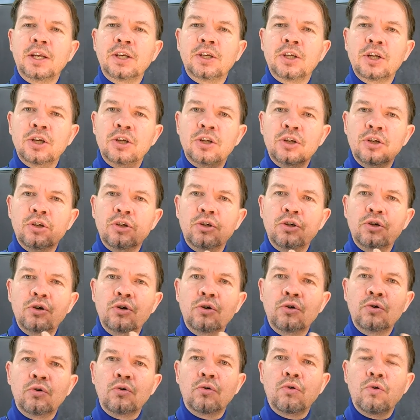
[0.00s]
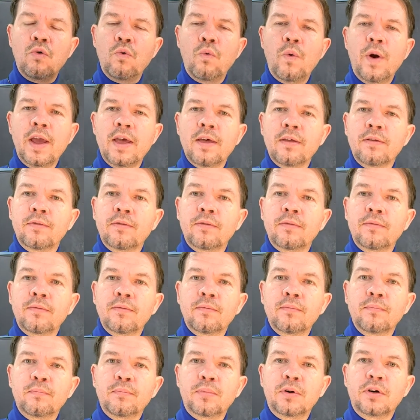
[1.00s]
to do with
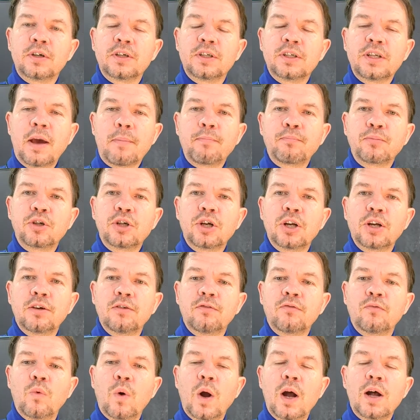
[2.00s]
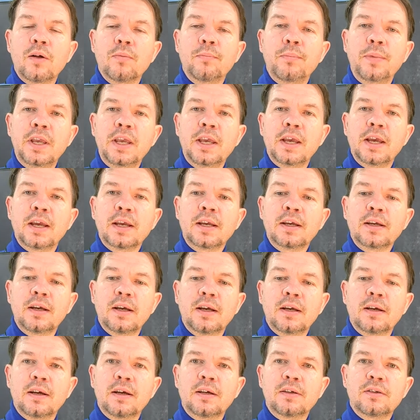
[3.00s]
perception of well-being,
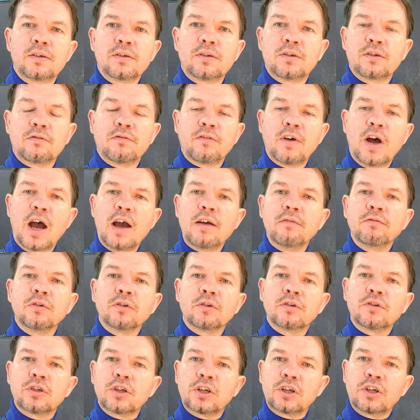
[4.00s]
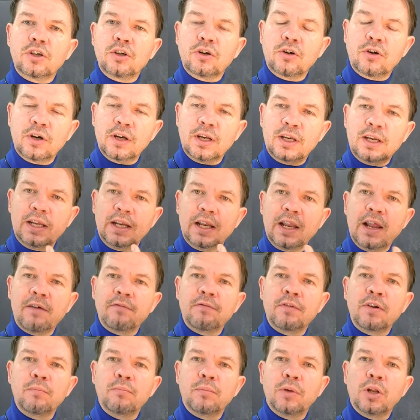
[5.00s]
survival, security, love
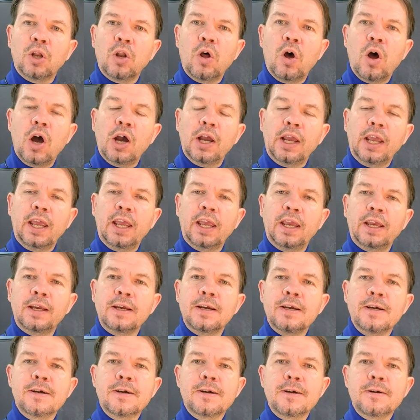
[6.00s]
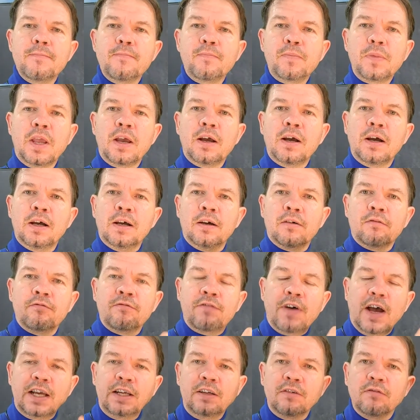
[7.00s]
and belonging,
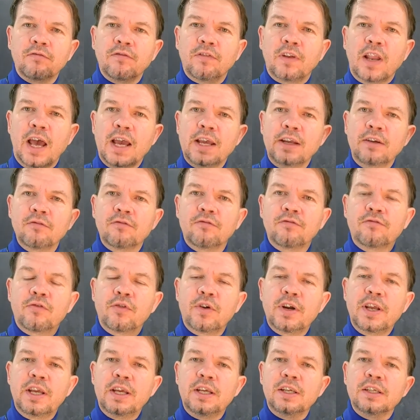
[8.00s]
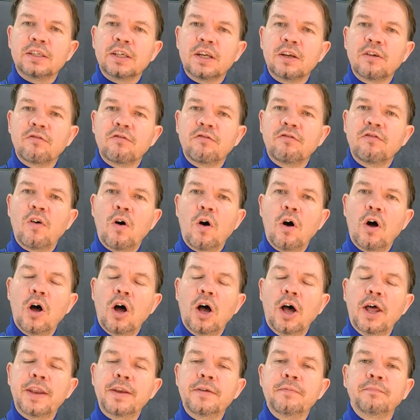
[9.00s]
fight, flight, freeze, and
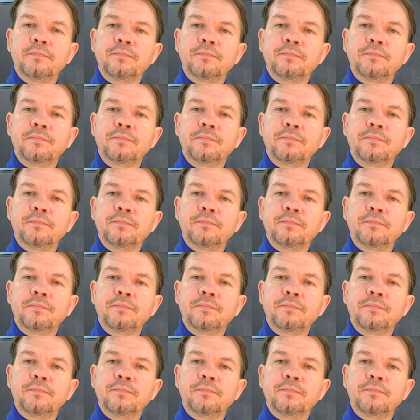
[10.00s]
fawn,